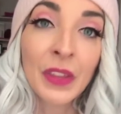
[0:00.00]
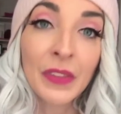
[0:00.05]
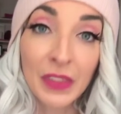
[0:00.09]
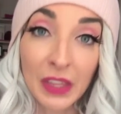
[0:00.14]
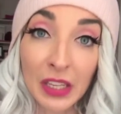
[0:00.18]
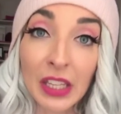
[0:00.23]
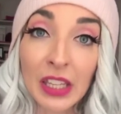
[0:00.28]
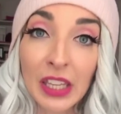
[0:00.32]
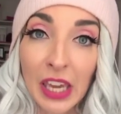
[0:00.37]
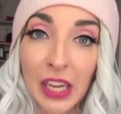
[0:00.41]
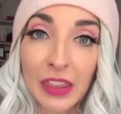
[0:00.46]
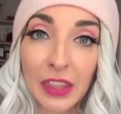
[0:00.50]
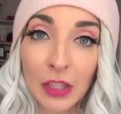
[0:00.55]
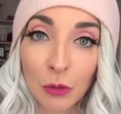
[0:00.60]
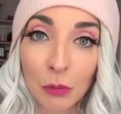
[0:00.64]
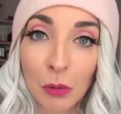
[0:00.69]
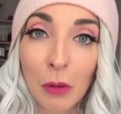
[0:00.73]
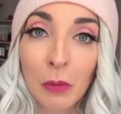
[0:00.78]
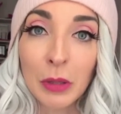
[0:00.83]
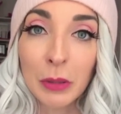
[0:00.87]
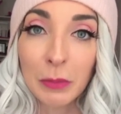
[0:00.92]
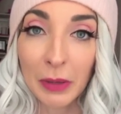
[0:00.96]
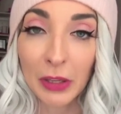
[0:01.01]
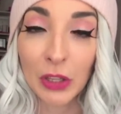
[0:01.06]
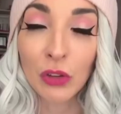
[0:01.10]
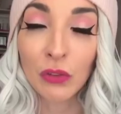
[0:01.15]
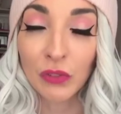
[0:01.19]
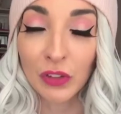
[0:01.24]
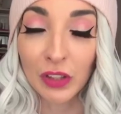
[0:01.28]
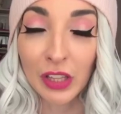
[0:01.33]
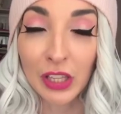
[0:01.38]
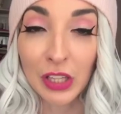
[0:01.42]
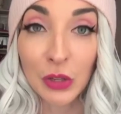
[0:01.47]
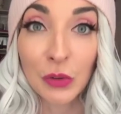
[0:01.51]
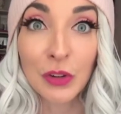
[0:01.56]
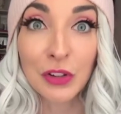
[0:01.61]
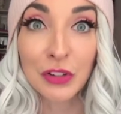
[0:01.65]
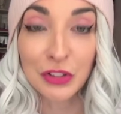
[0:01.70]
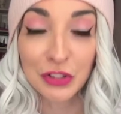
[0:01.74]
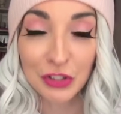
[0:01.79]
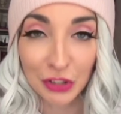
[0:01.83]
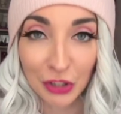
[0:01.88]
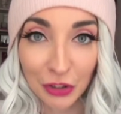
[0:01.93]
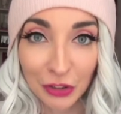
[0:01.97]
then again, that'll probably make you feel like you are
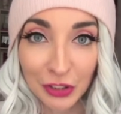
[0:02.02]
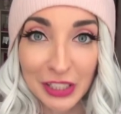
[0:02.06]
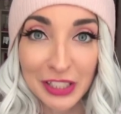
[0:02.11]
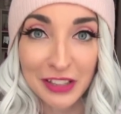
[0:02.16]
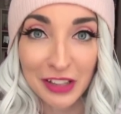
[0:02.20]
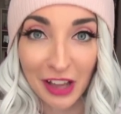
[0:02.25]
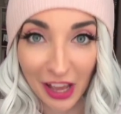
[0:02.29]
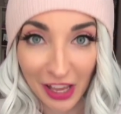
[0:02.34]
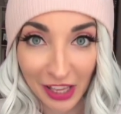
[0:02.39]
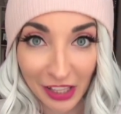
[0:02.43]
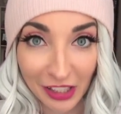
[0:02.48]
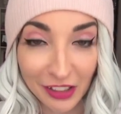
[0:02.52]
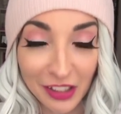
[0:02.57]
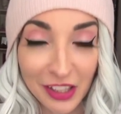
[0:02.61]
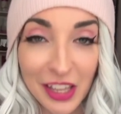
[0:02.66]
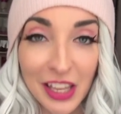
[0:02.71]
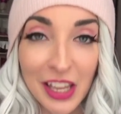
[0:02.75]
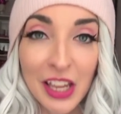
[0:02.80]
slowly dying.